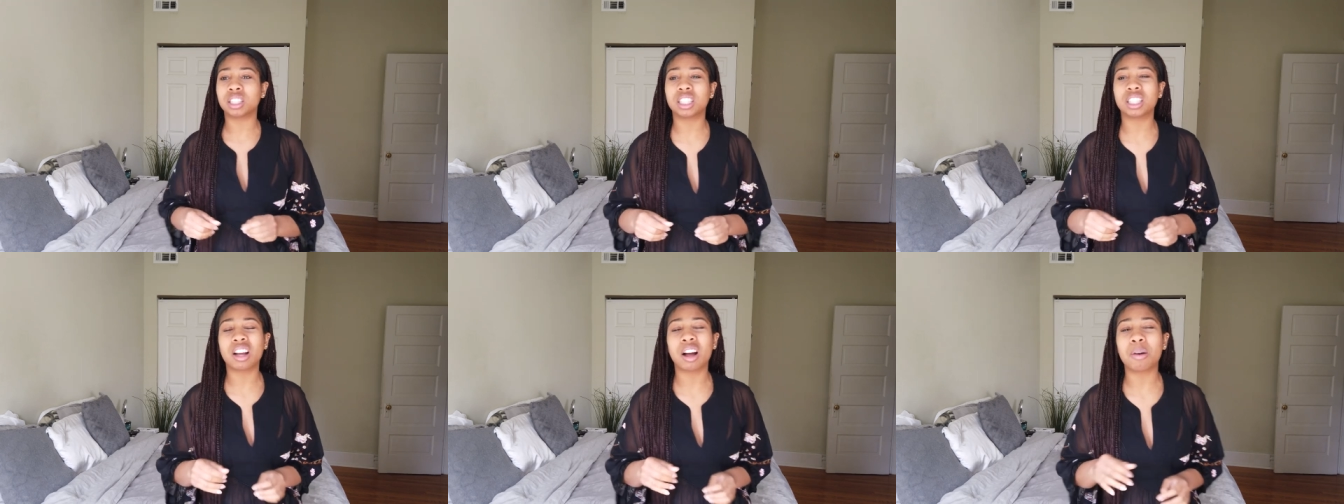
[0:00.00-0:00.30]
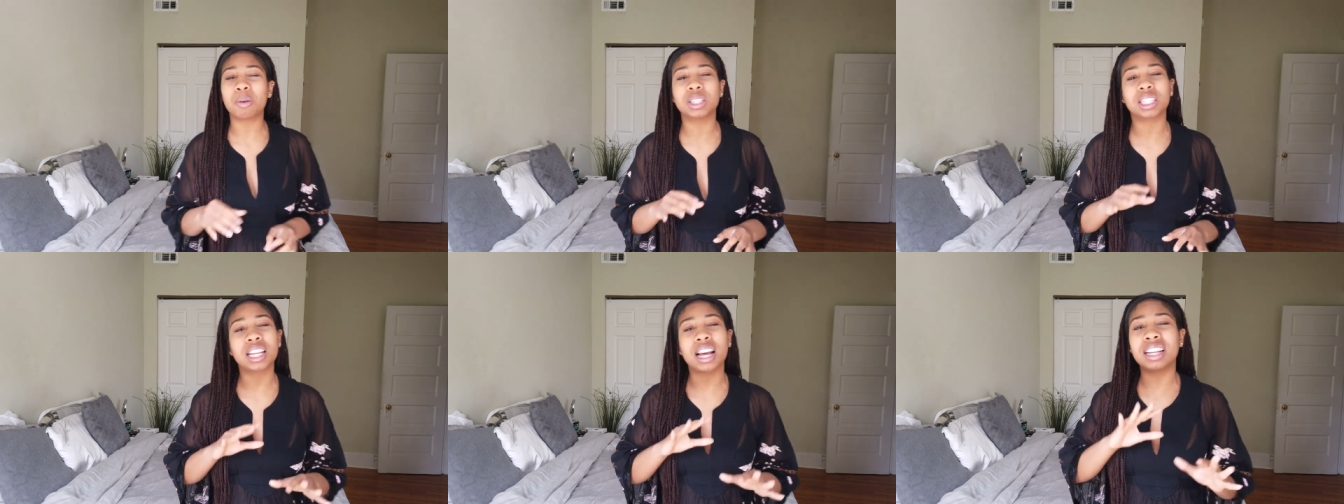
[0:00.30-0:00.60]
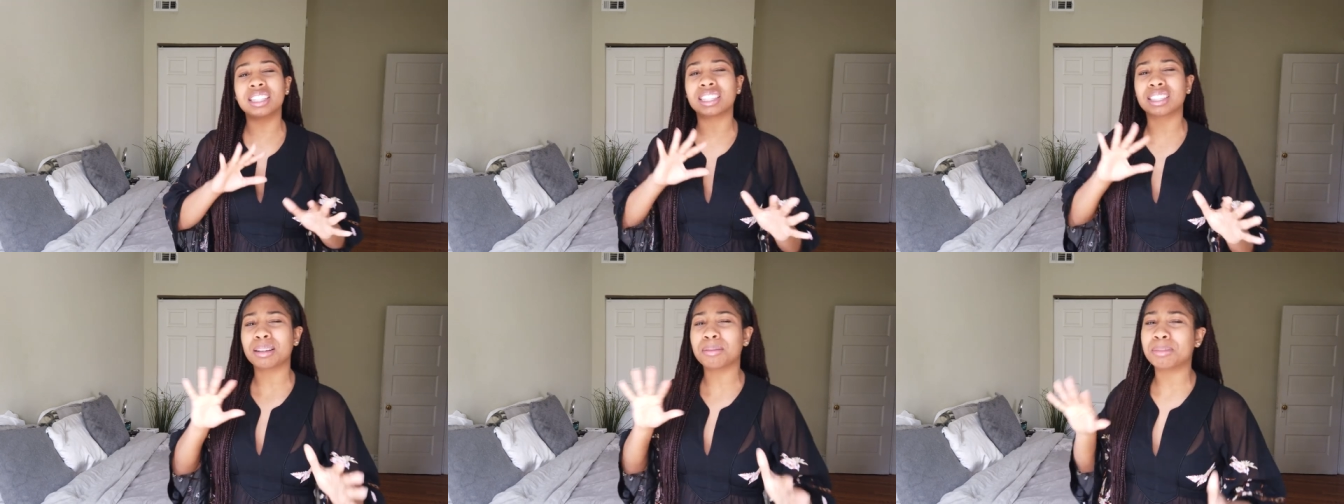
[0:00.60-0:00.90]
and she always
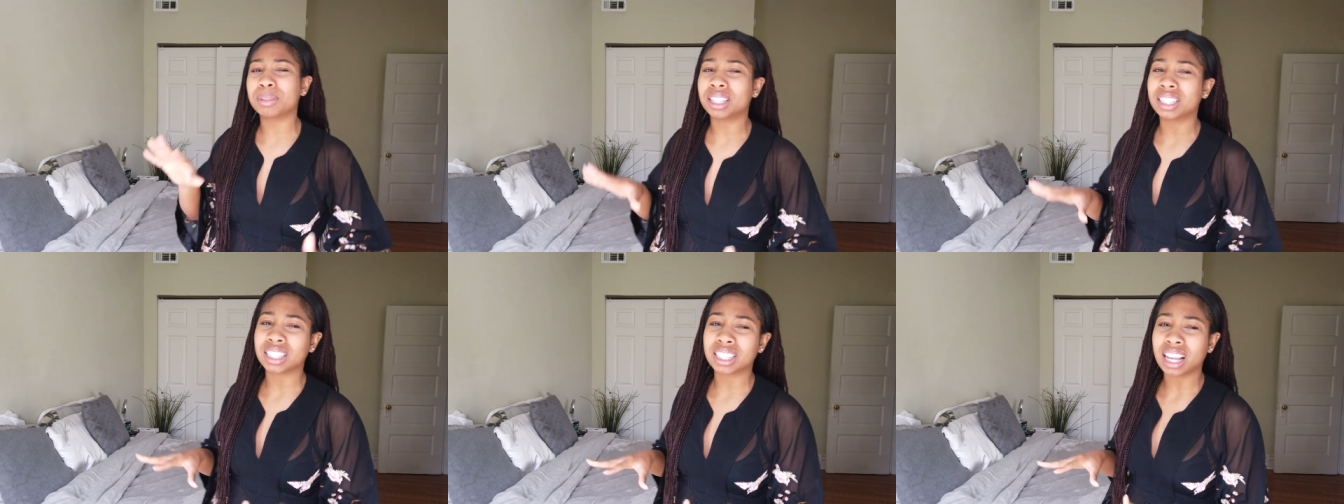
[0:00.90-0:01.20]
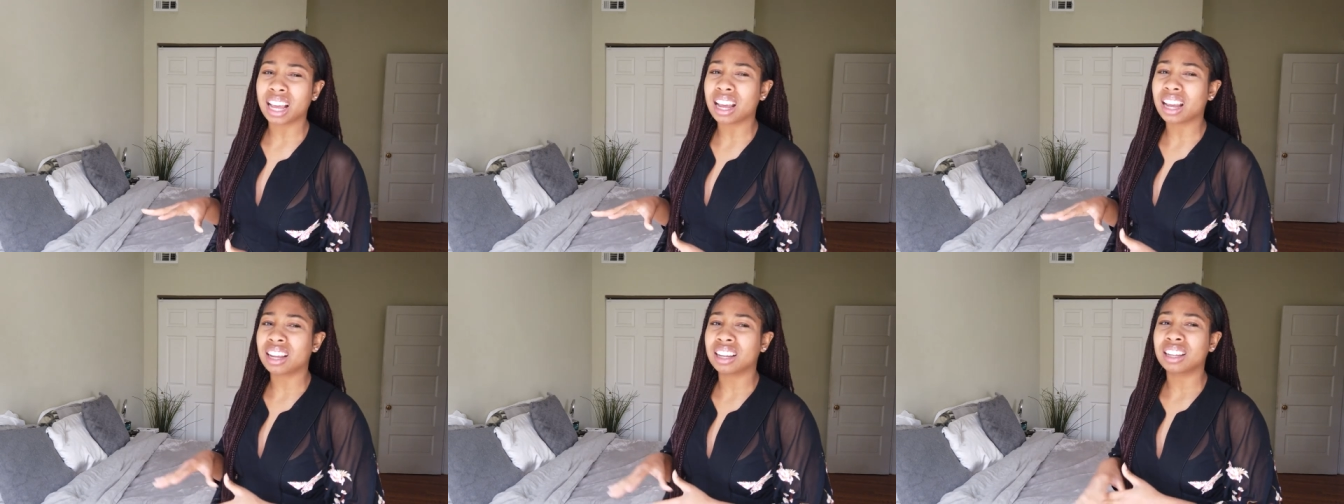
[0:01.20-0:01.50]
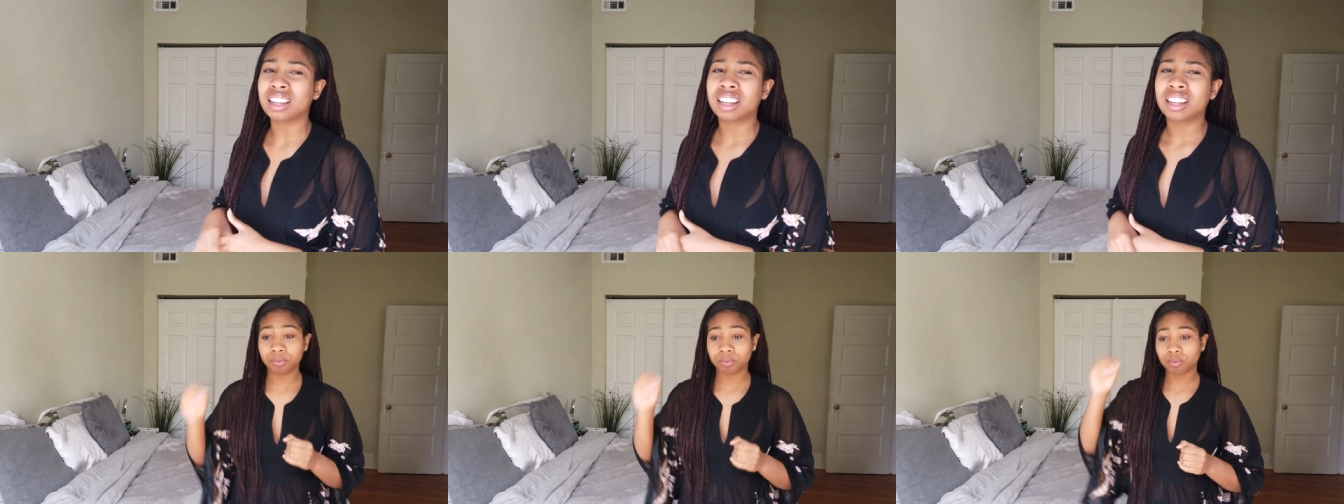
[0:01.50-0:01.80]
got something to
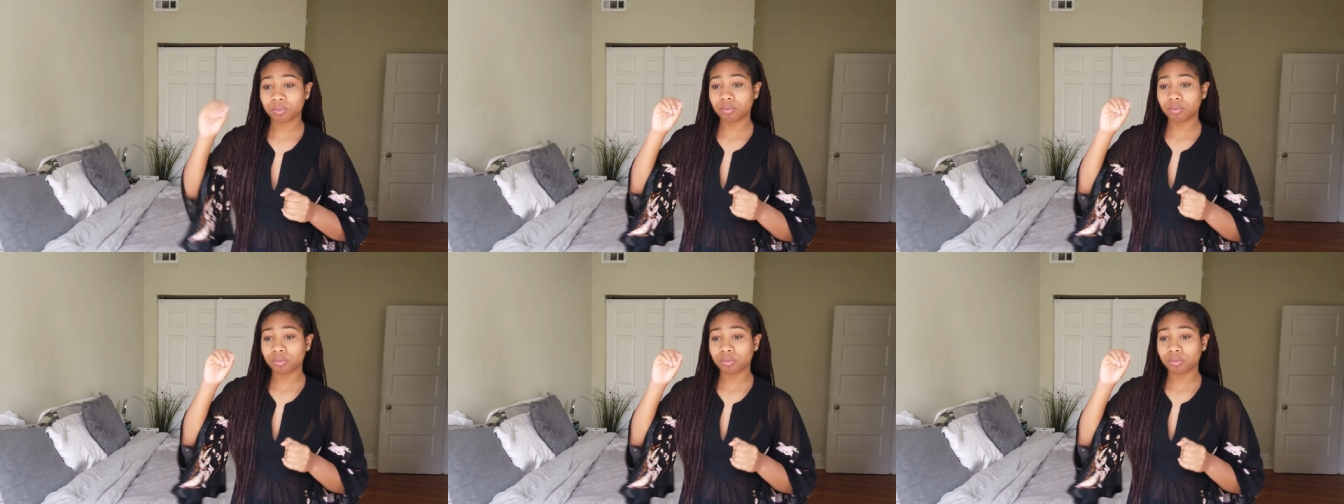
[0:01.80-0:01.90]
say.